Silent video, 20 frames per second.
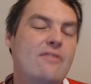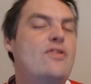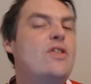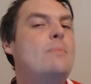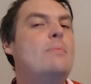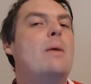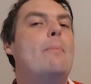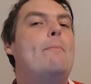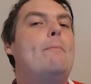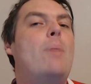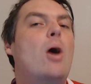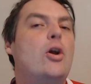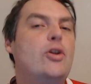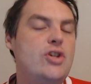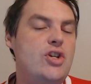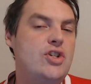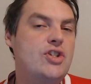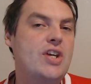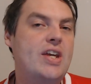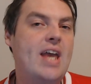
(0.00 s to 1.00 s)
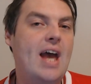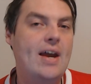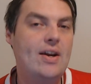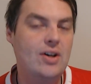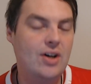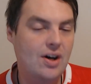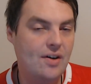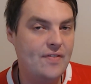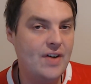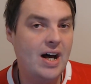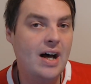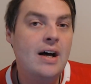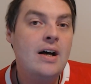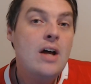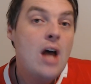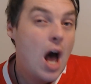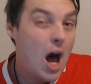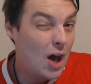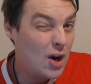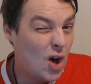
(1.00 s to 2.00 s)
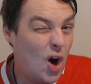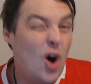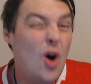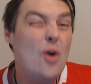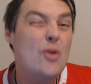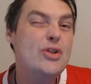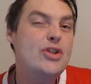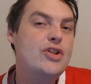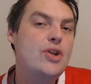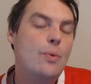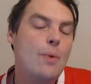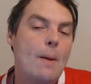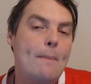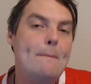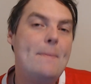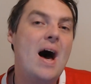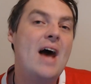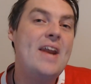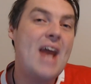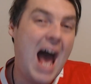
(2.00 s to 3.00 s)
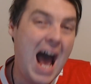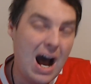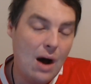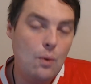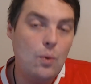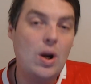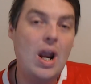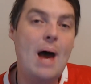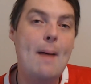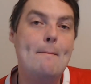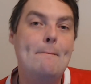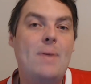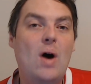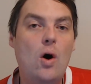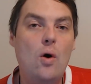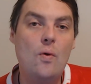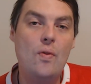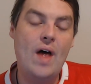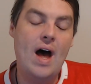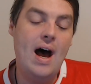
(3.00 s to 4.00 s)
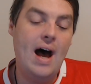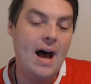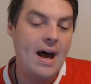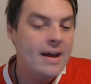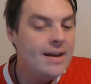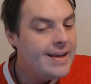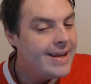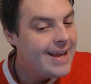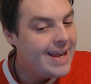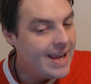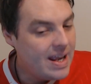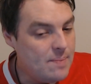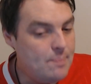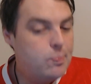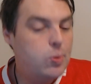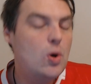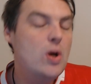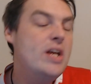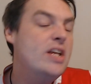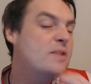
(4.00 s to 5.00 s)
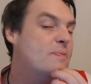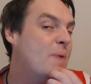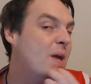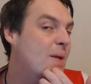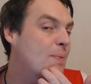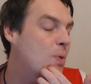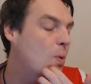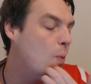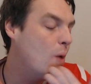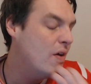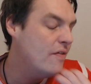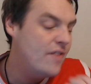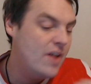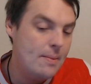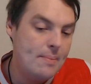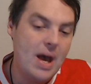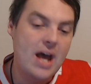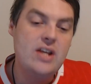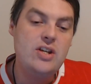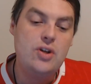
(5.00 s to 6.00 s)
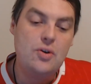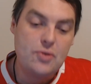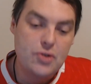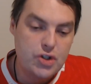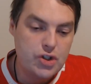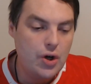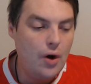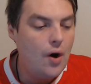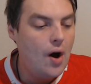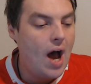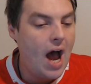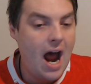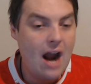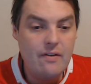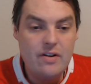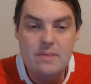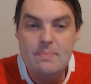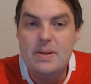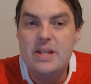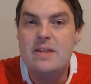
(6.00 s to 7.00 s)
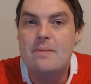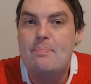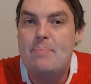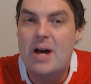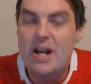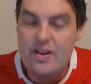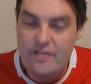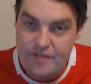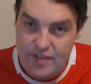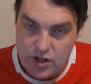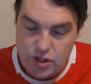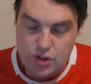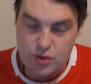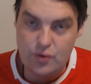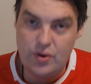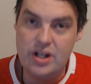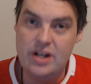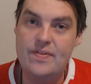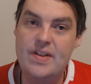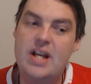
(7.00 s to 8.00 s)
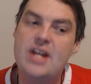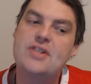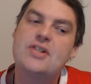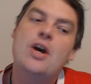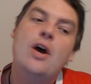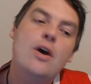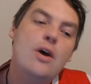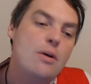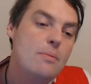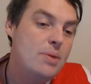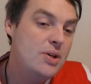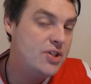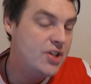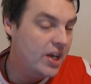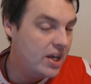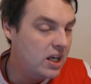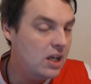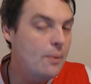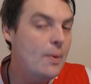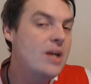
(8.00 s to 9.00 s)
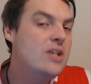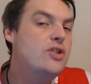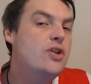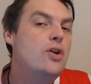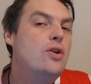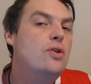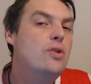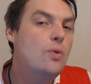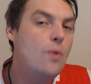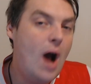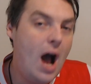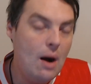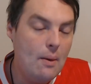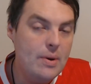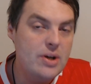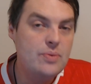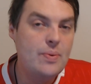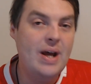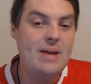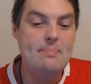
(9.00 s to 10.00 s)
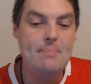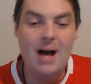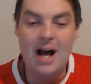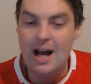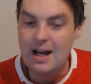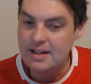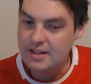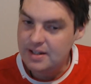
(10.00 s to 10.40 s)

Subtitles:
a body to get over, and also an outlet ball there. He brings people with him, and you saw Harry be the beneficiary of this, particularly when Dougal Howard went back.